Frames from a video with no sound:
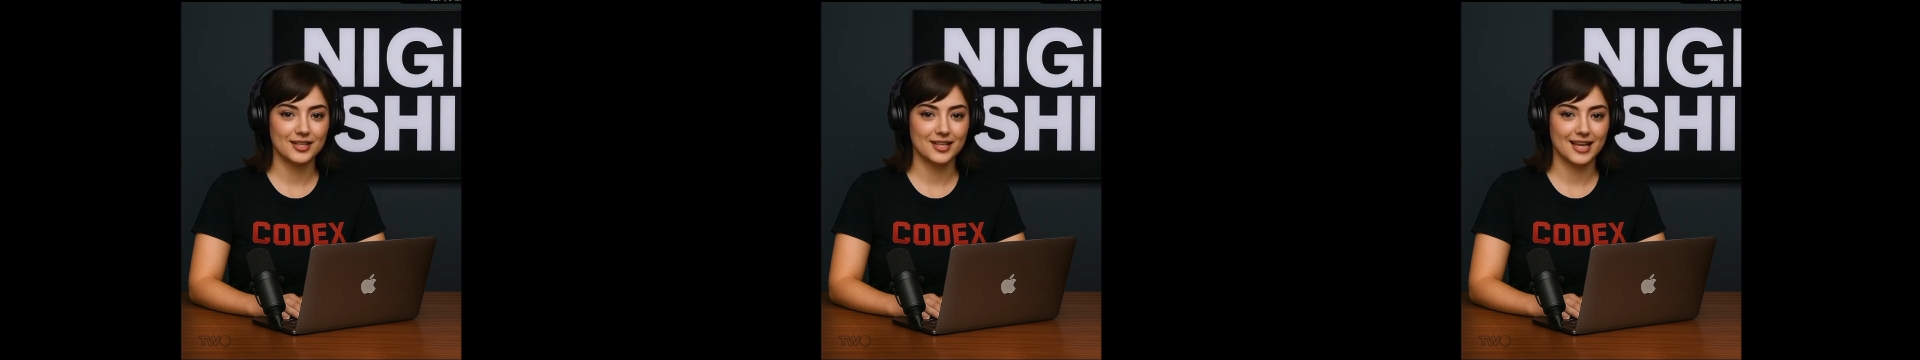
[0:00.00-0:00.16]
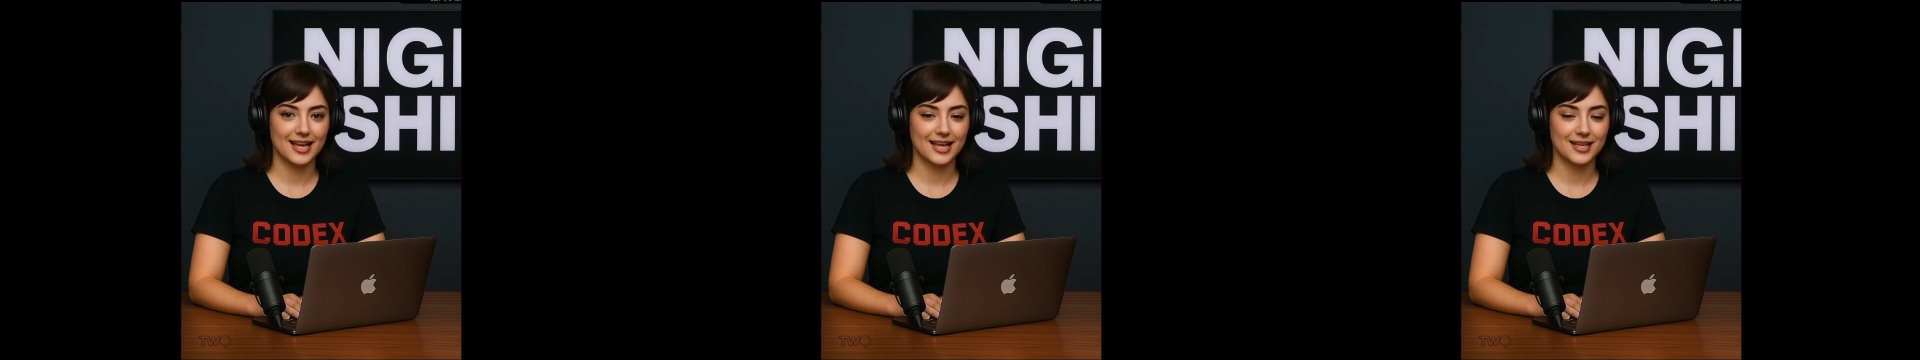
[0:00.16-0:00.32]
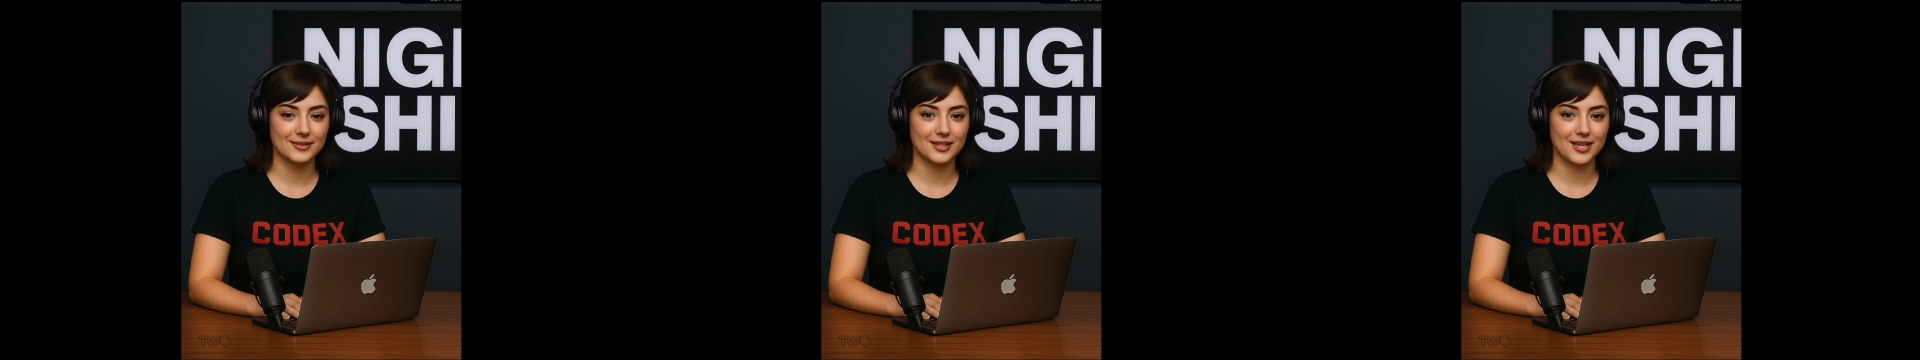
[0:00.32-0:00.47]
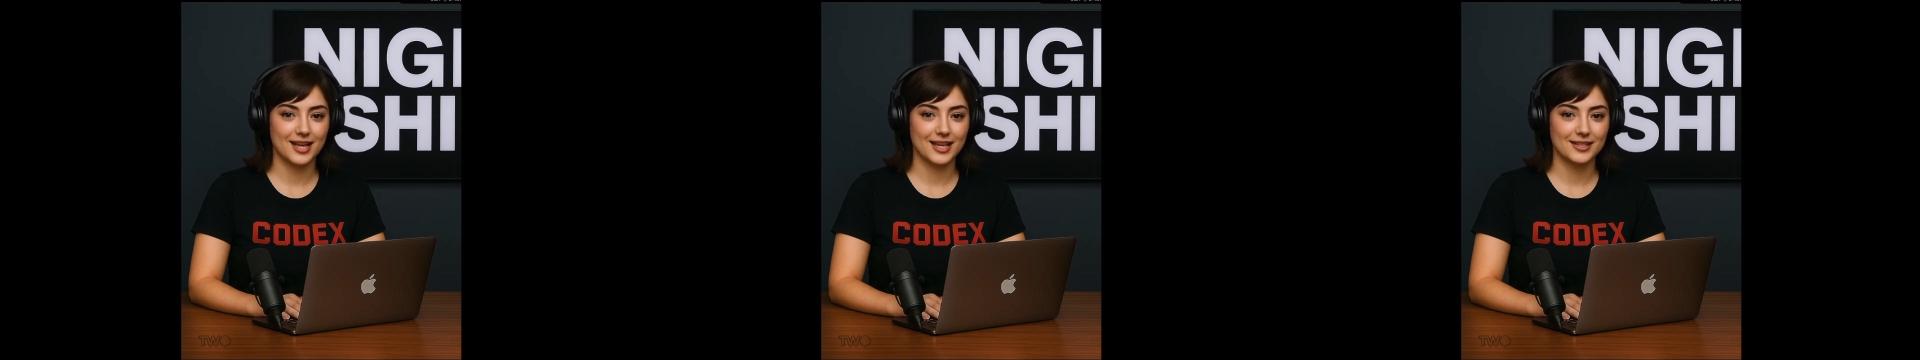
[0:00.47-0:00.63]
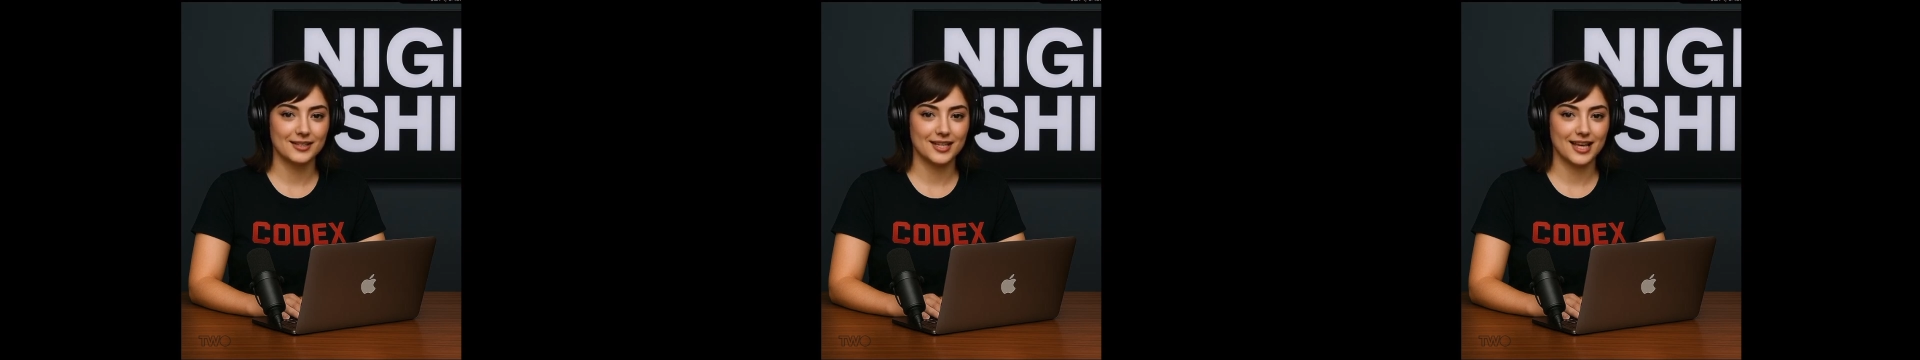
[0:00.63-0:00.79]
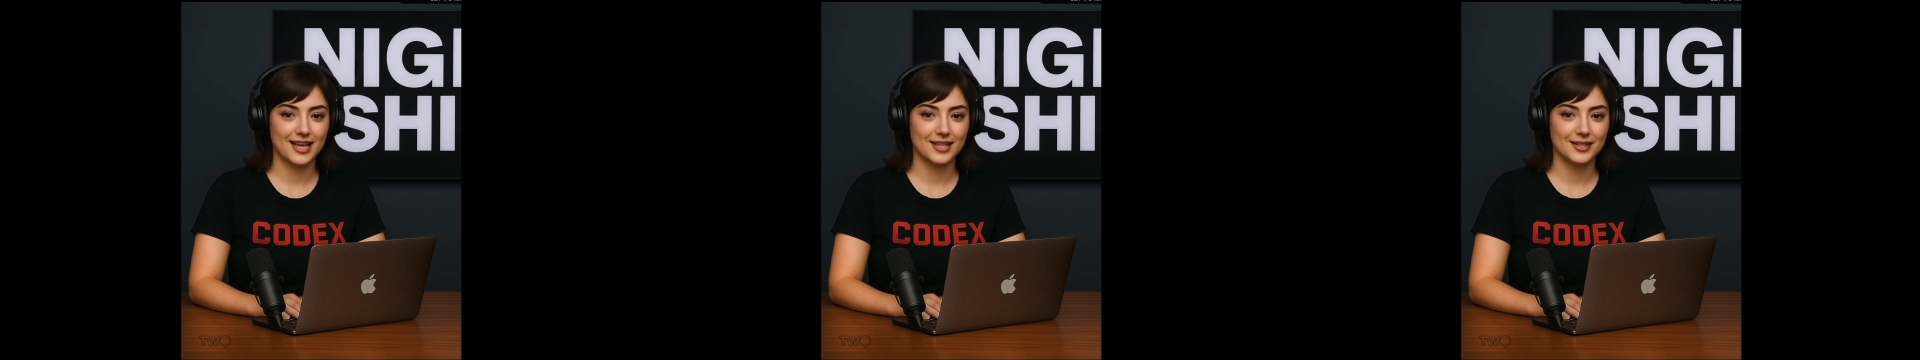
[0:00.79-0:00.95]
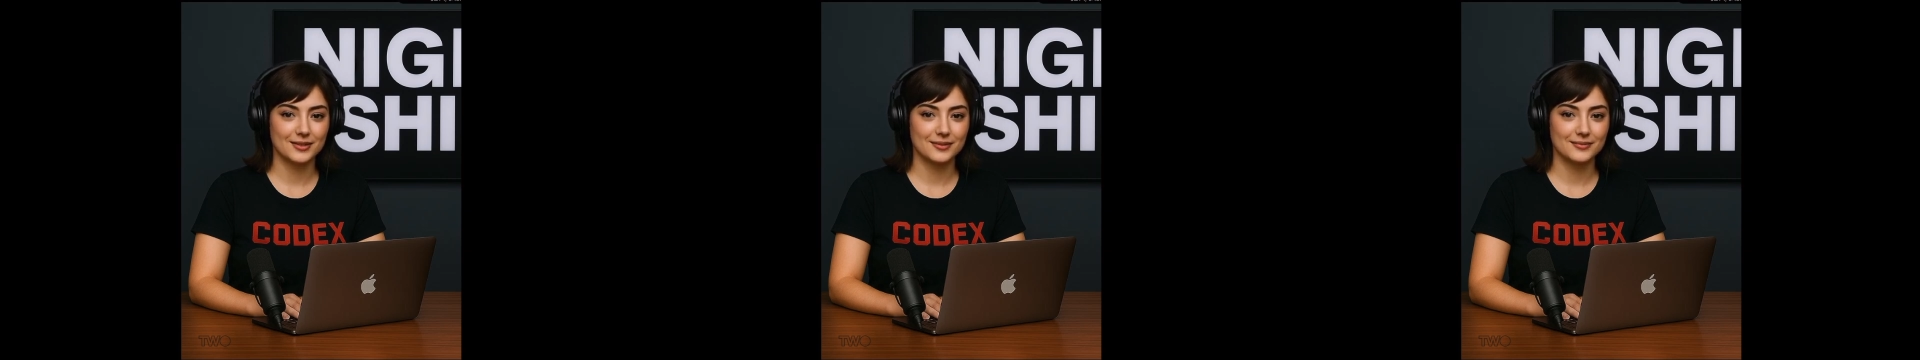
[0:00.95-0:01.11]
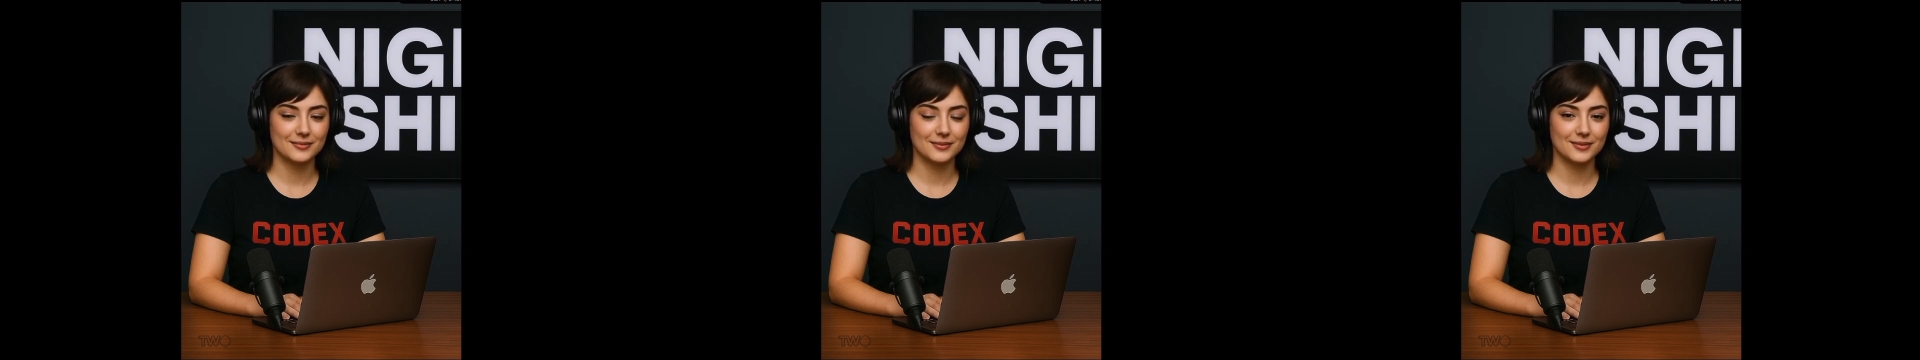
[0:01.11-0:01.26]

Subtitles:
to type faster.